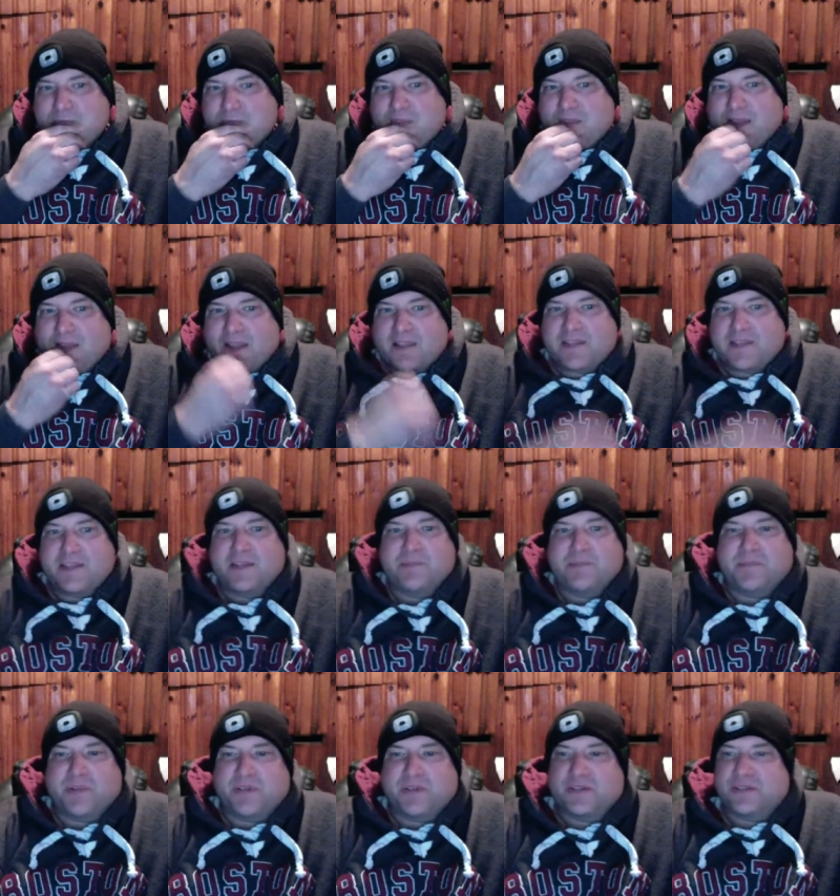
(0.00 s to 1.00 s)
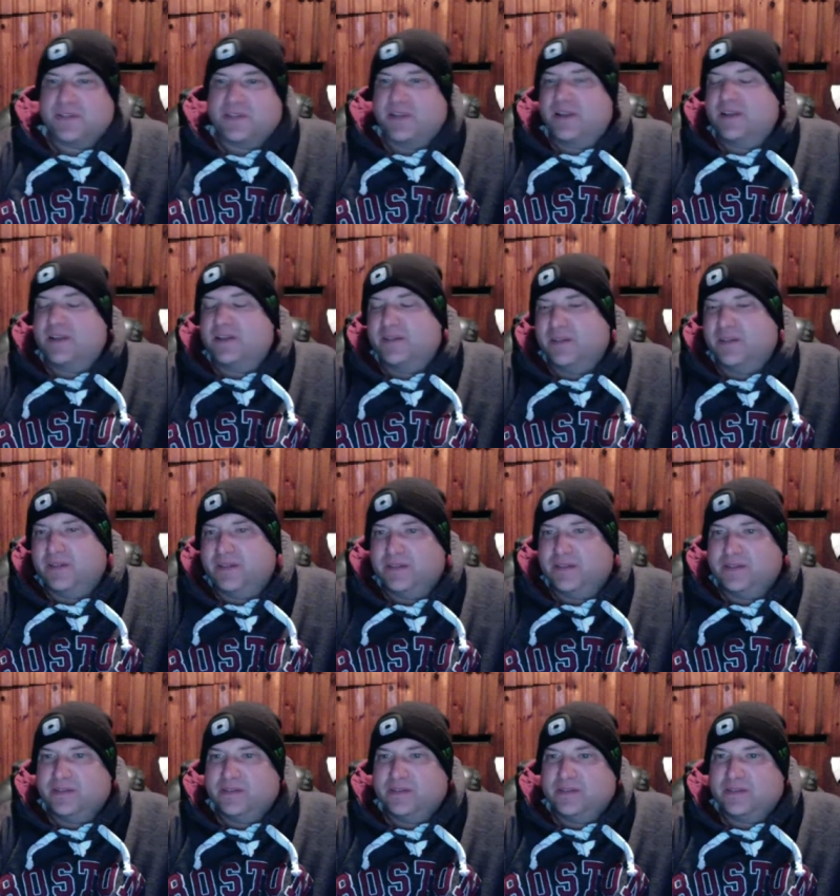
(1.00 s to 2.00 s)
I can't picture that.
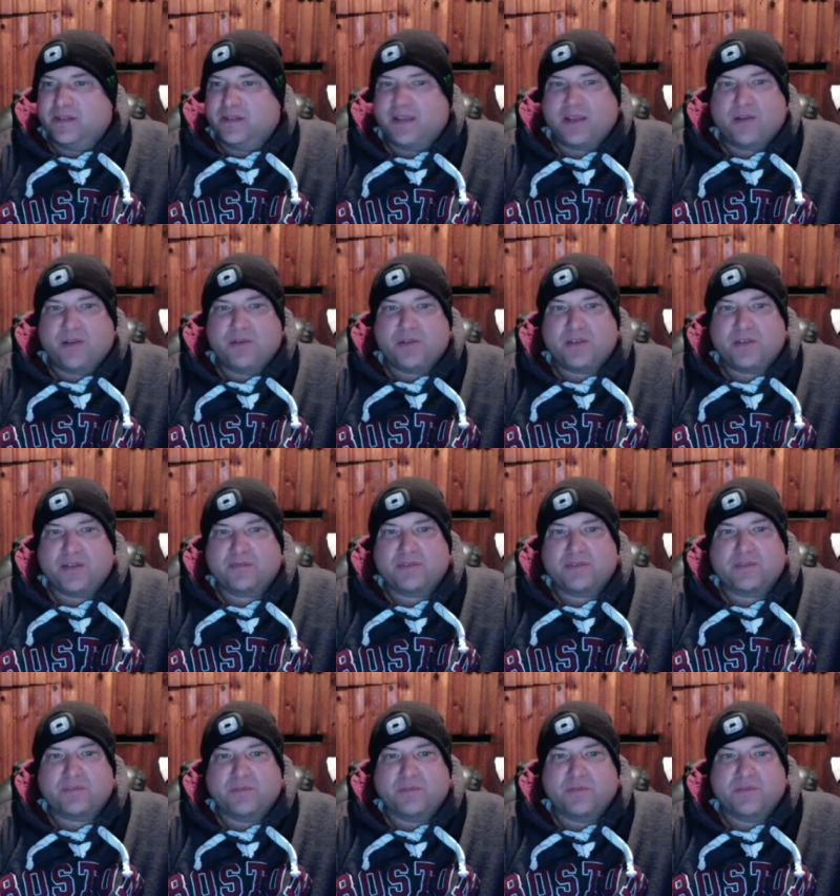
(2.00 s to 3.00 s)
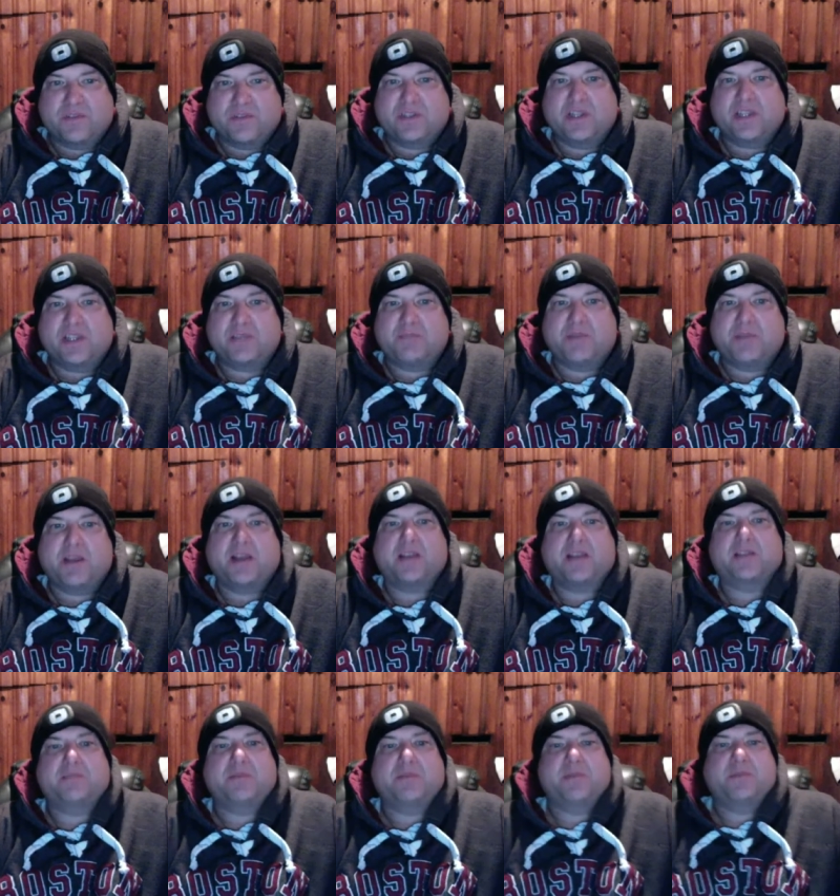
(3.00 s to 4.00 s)
I always have to move the seats back
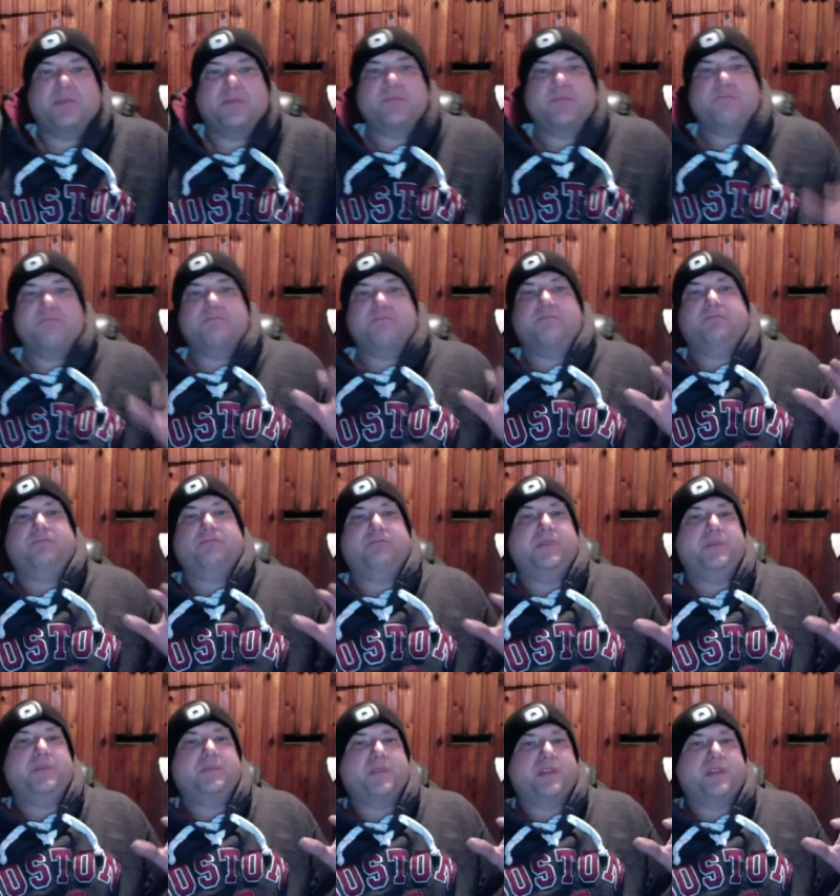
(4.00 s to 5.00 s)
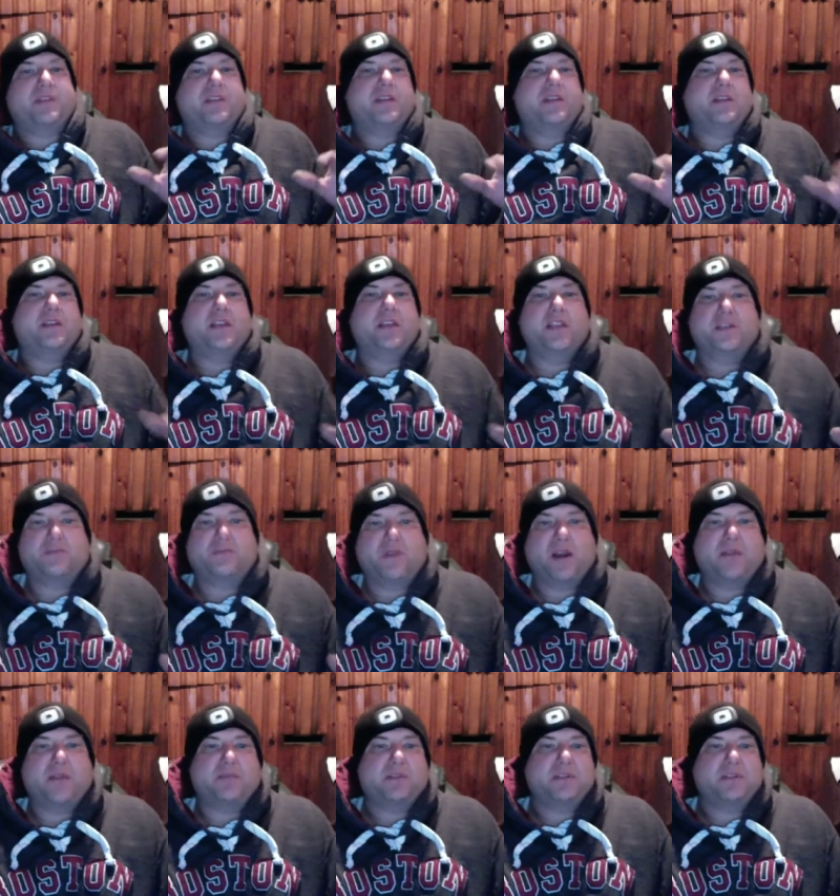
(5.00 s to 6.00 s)
because people get their knees
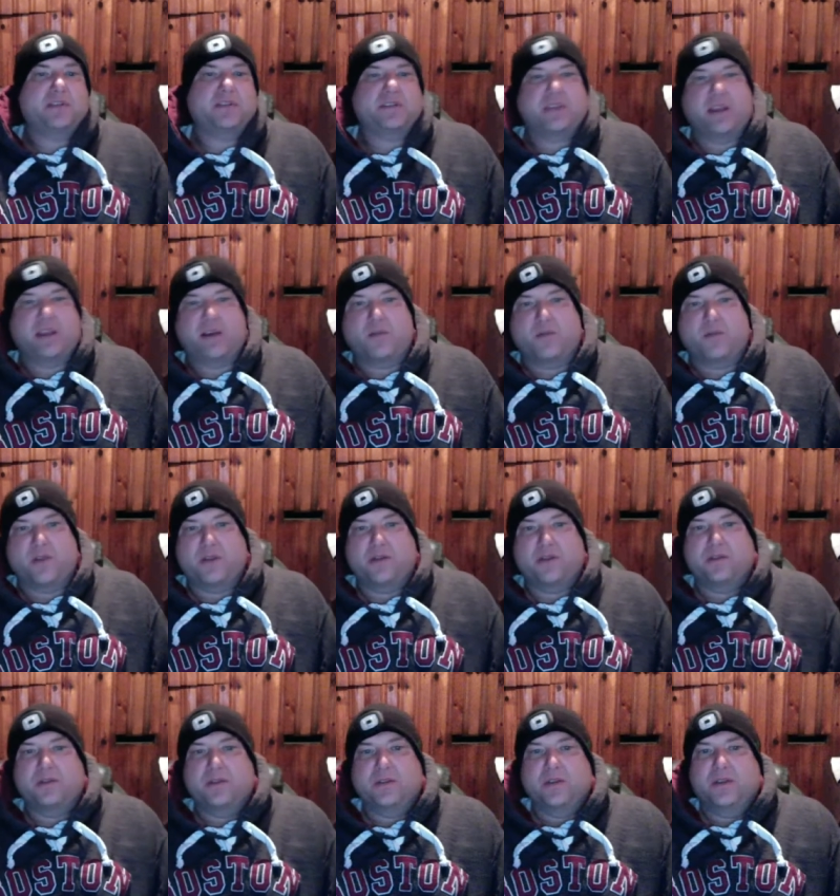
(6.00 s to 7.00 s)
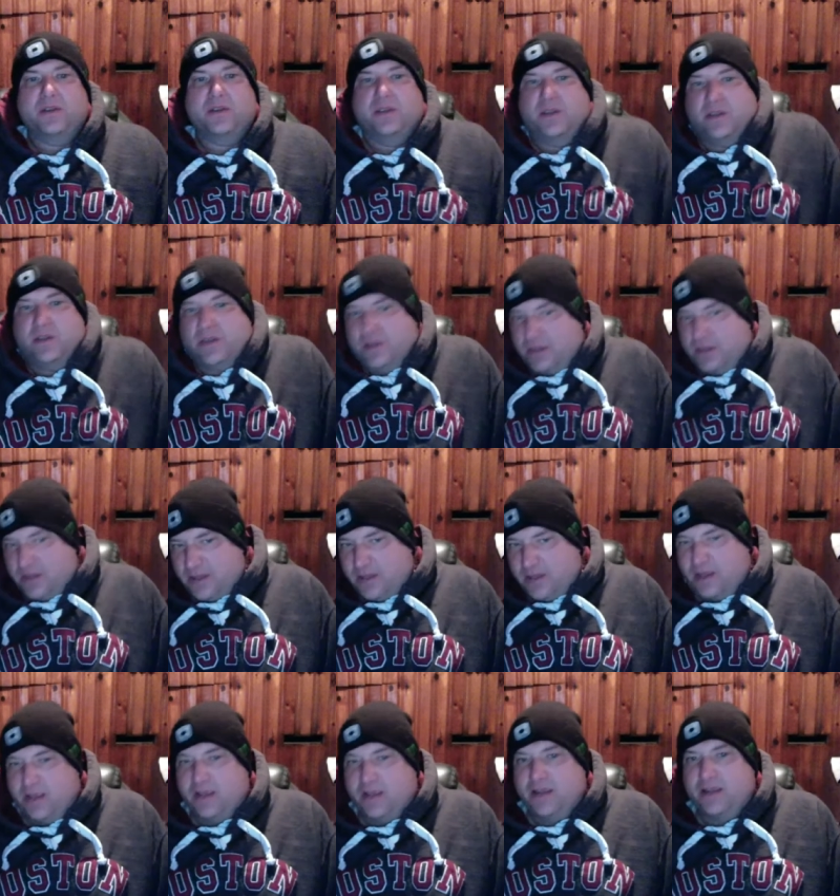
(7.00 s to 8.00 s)
right up to the steering wheel,
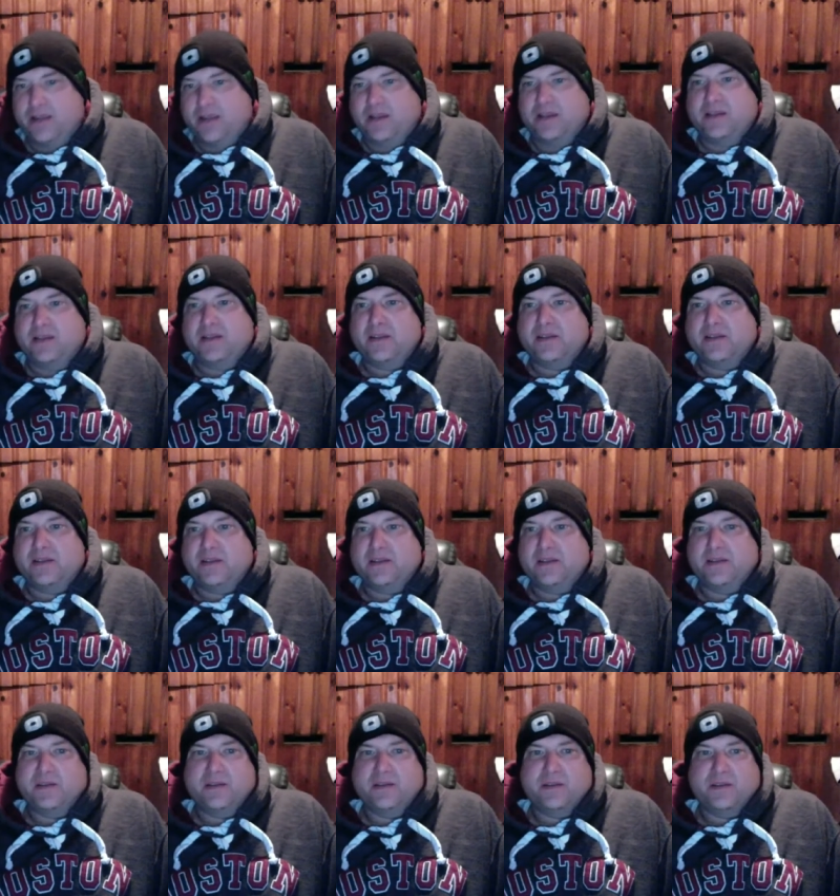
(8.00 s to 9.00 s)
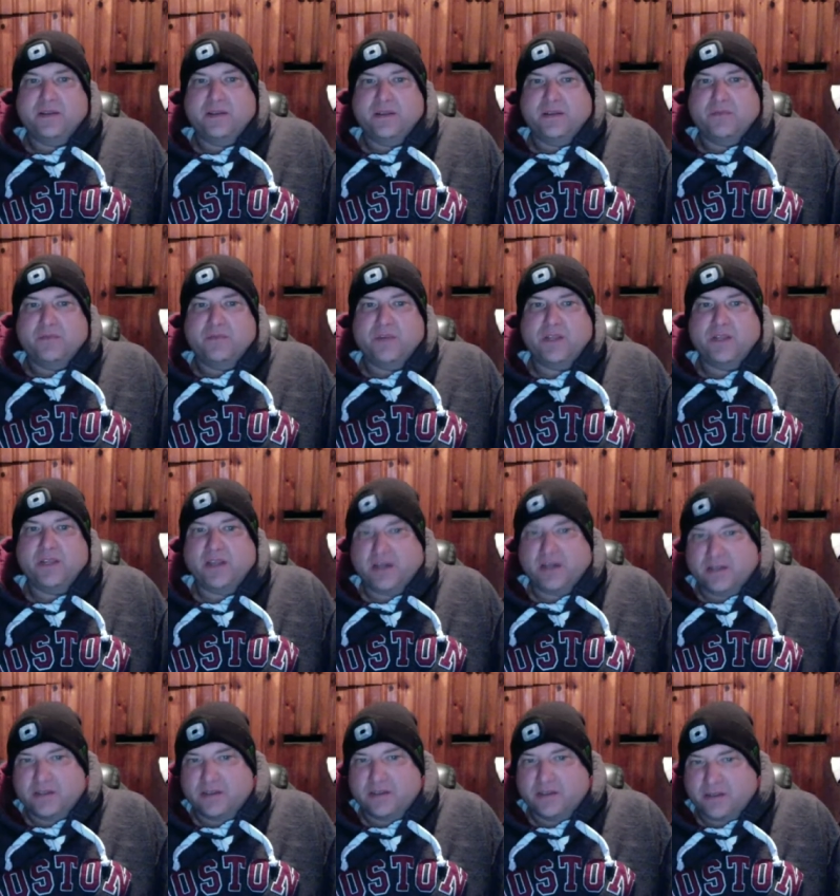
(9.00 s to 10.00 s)
and when you get
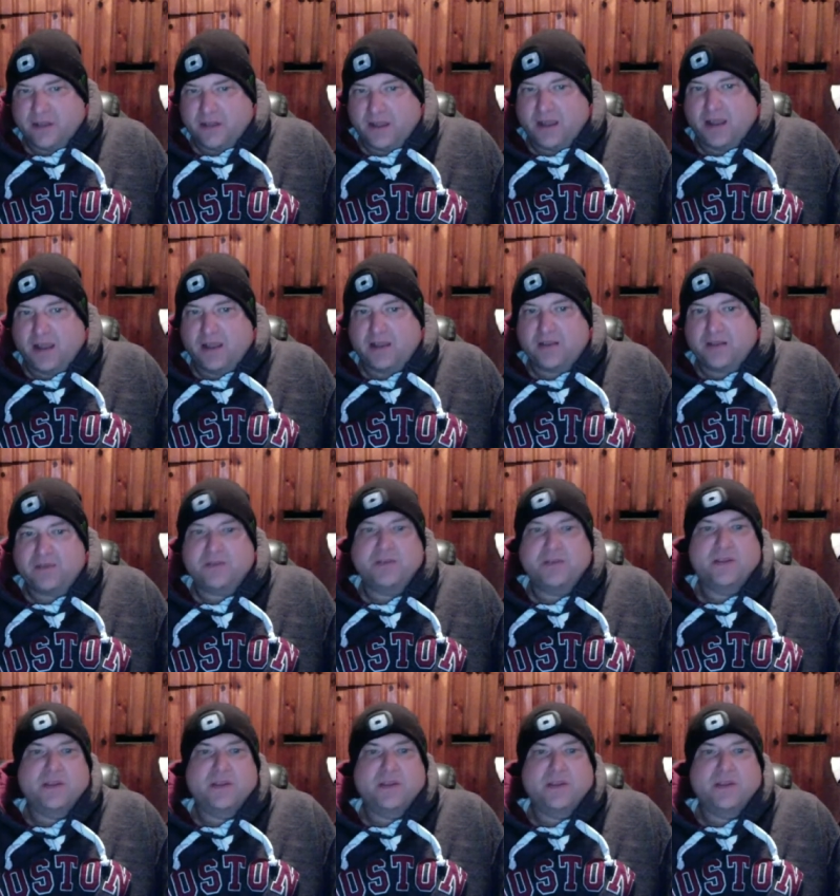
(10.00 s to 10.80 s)
into the car,